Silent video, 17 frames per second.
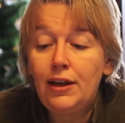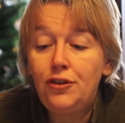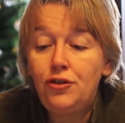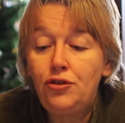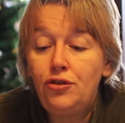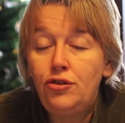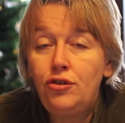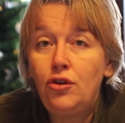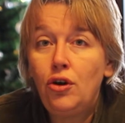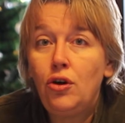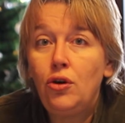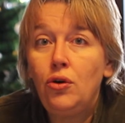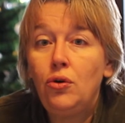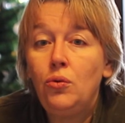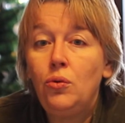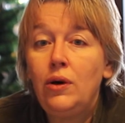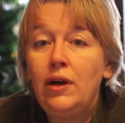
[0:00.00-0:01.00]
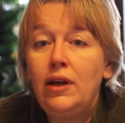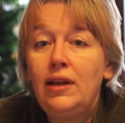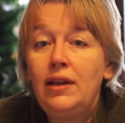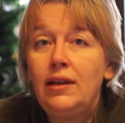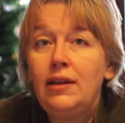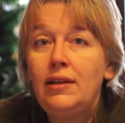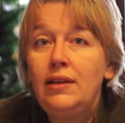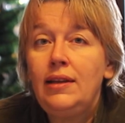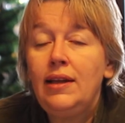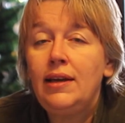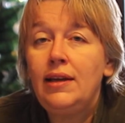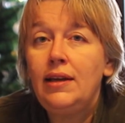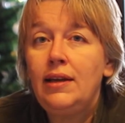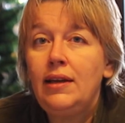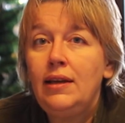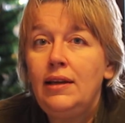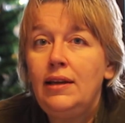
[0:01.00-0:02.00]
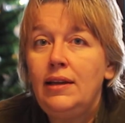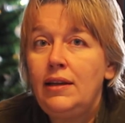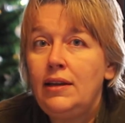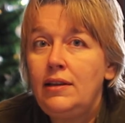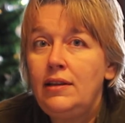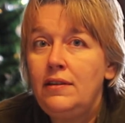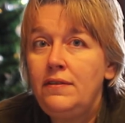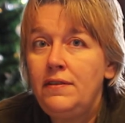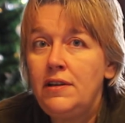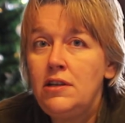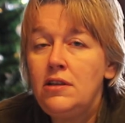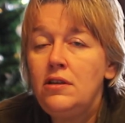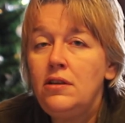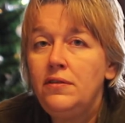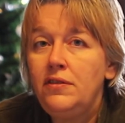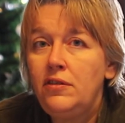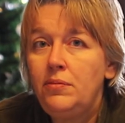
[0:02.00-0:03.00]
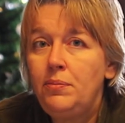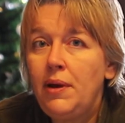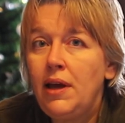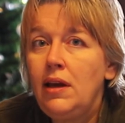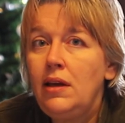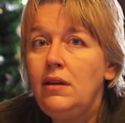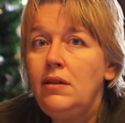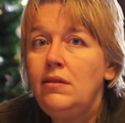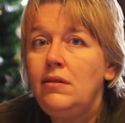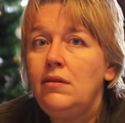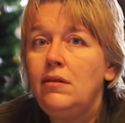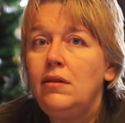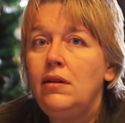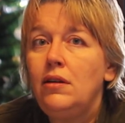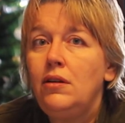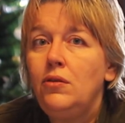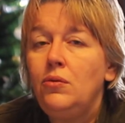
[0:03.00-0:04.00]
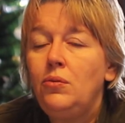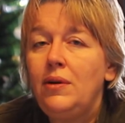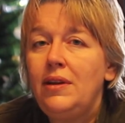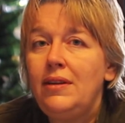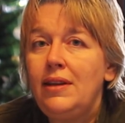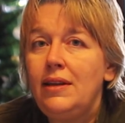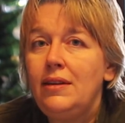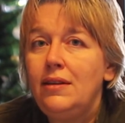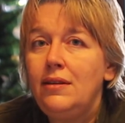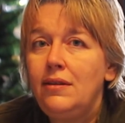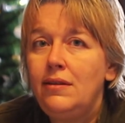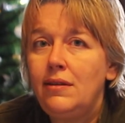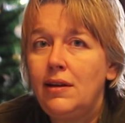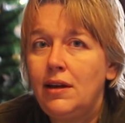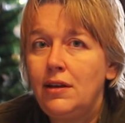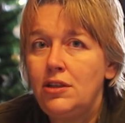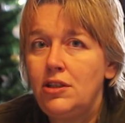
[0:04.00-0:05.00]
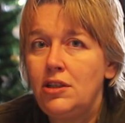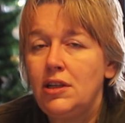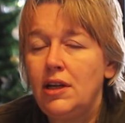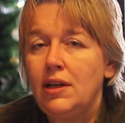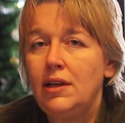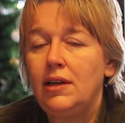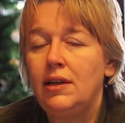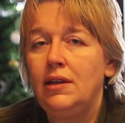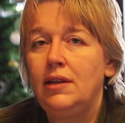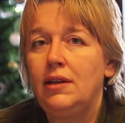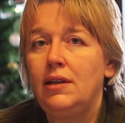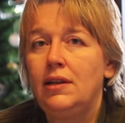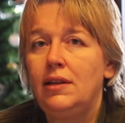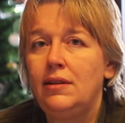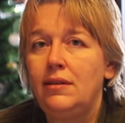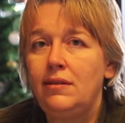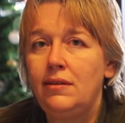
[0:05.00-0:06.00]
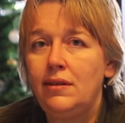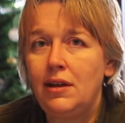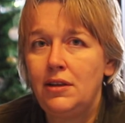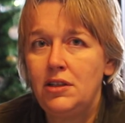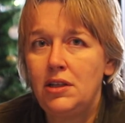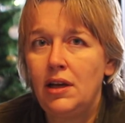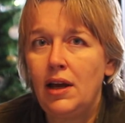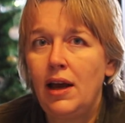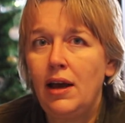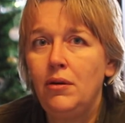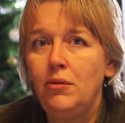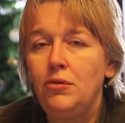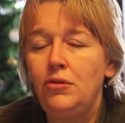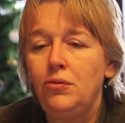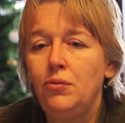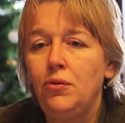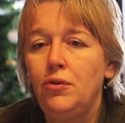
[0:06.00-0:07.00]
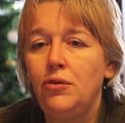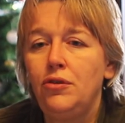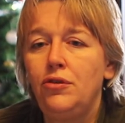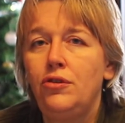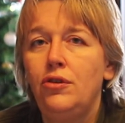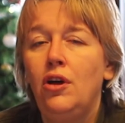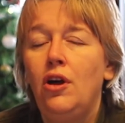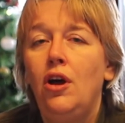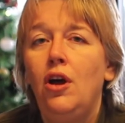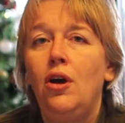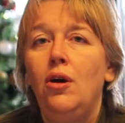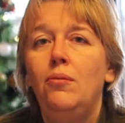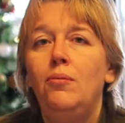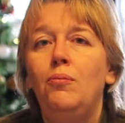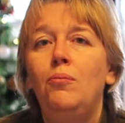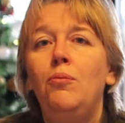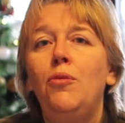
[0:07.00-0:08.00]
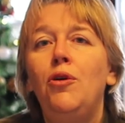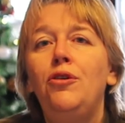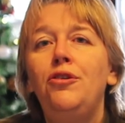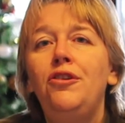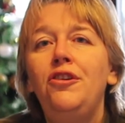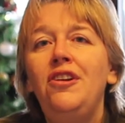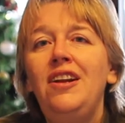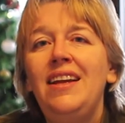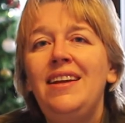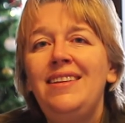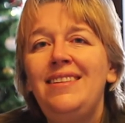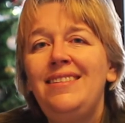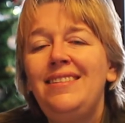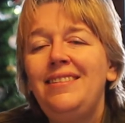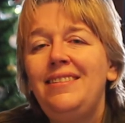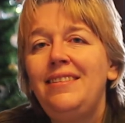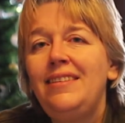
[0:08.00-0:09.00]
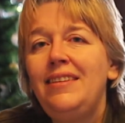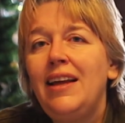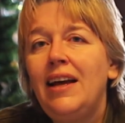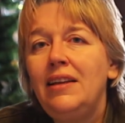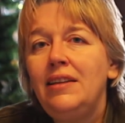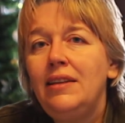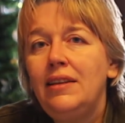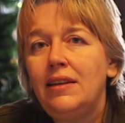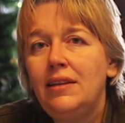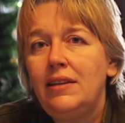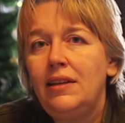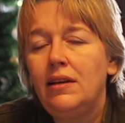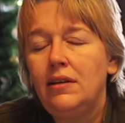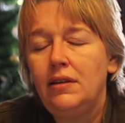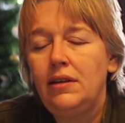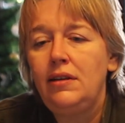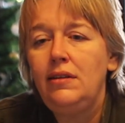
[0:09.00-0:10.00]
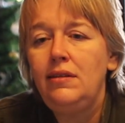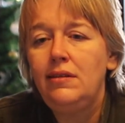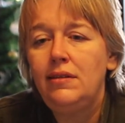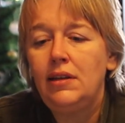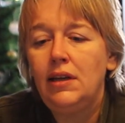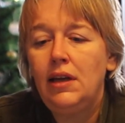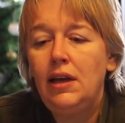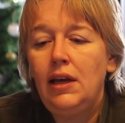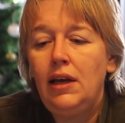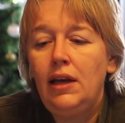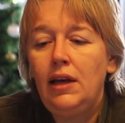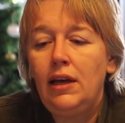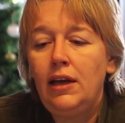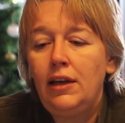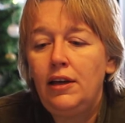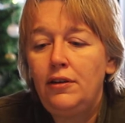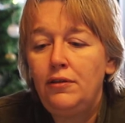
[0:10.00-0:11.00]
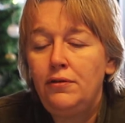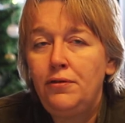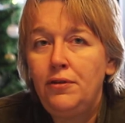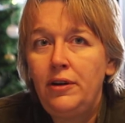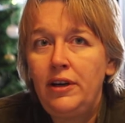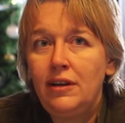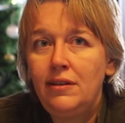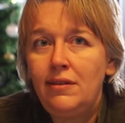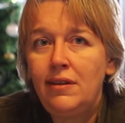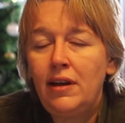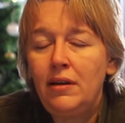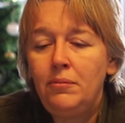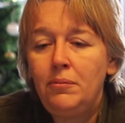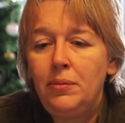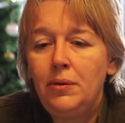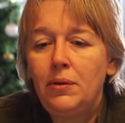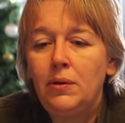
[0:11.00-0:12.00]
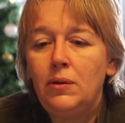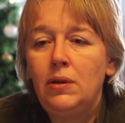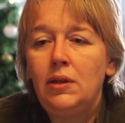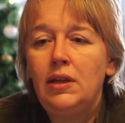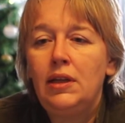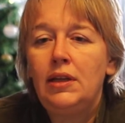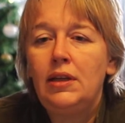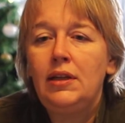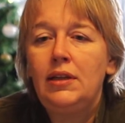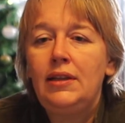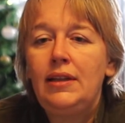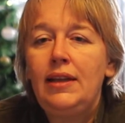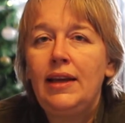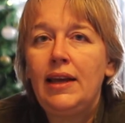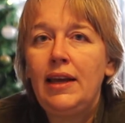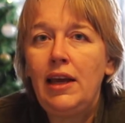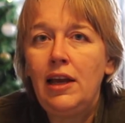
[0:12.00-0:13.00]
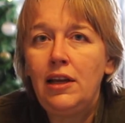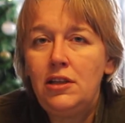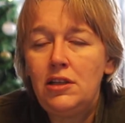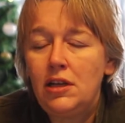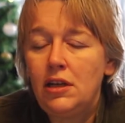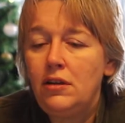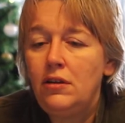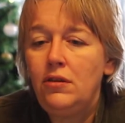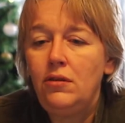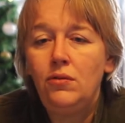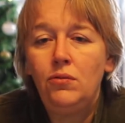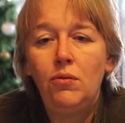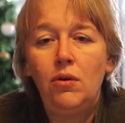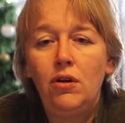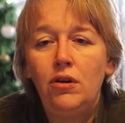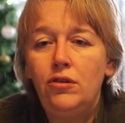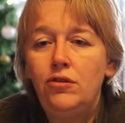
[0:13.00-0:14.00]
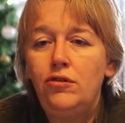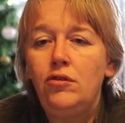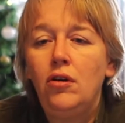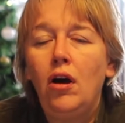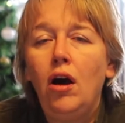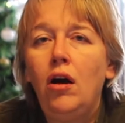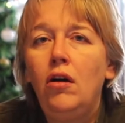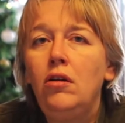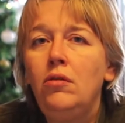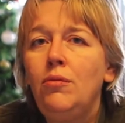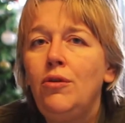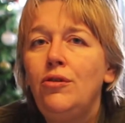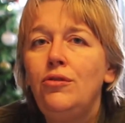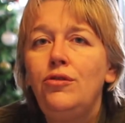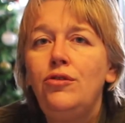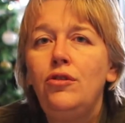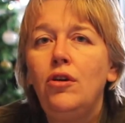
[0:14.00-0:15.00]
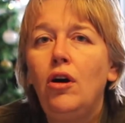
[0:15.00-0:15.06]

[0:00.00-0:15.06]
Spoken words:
So the division of space within such a house was more or less standardized. For example, the kitchen was almost